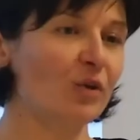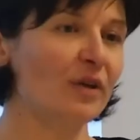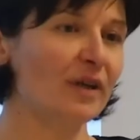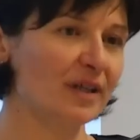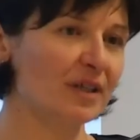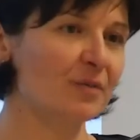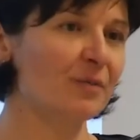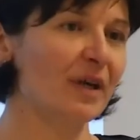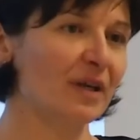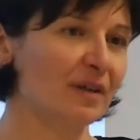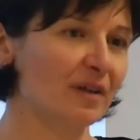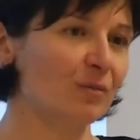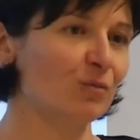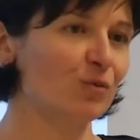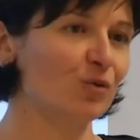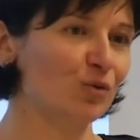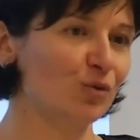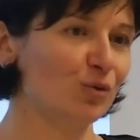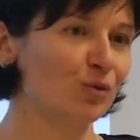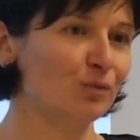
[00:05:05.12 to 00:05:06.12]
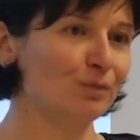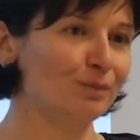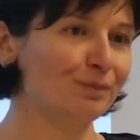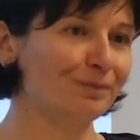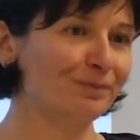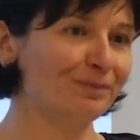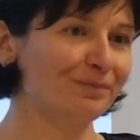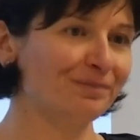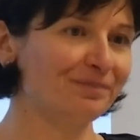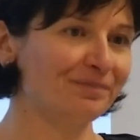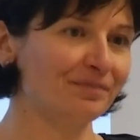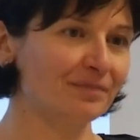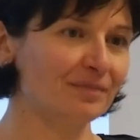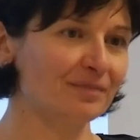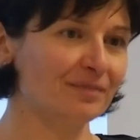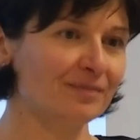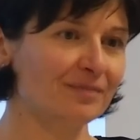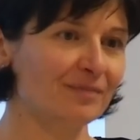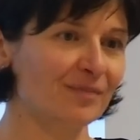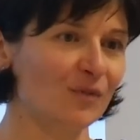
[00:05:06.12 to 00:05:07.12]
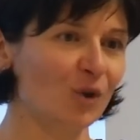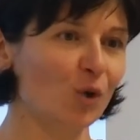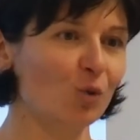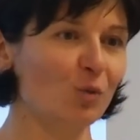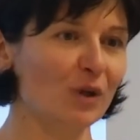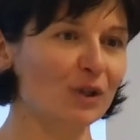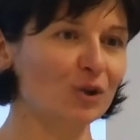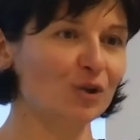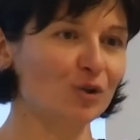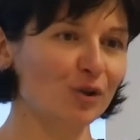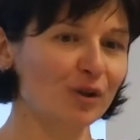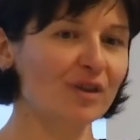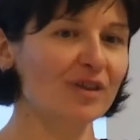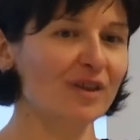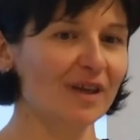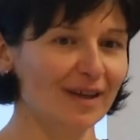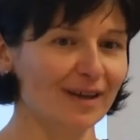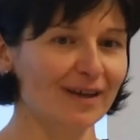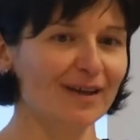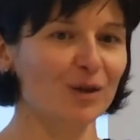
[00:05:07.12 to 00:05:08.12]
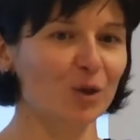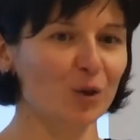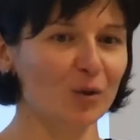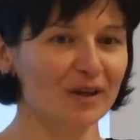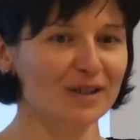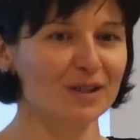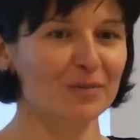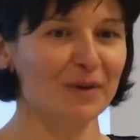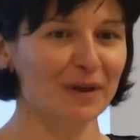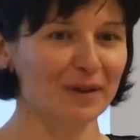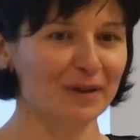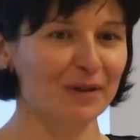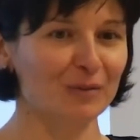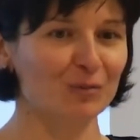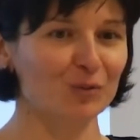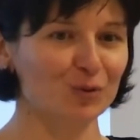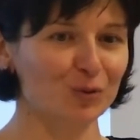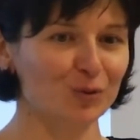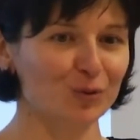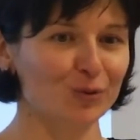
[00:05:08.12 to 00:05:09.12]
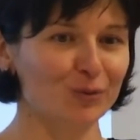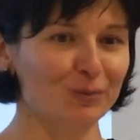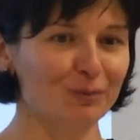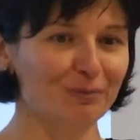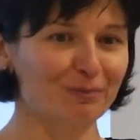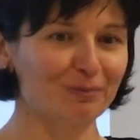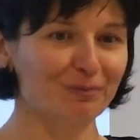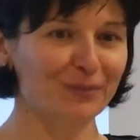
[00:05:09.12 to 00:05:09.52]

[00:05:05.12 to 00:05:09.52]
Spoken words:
would expect them to do. not what you think you expect them to do.